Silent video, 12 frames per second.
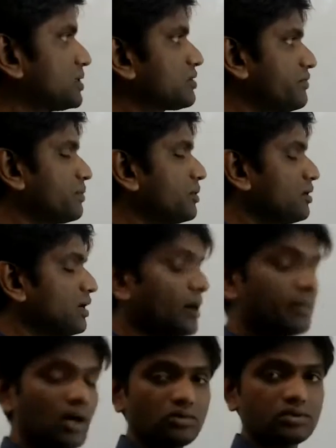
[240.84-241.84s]
much of
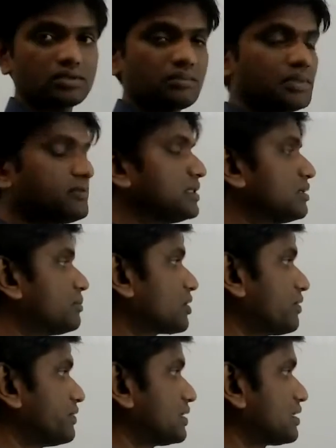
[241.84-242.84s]
amount between the
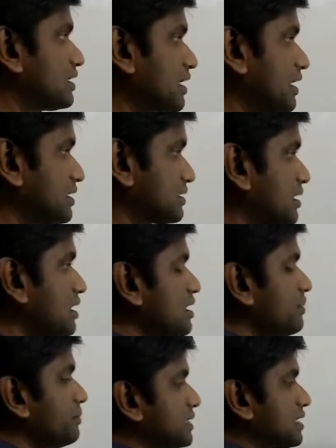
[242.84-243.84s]
profit and cash.
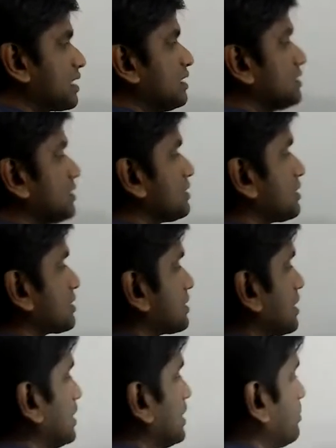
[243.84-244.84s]
Basically, this is a
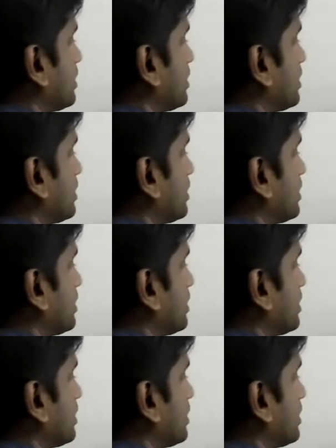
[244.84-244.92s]
study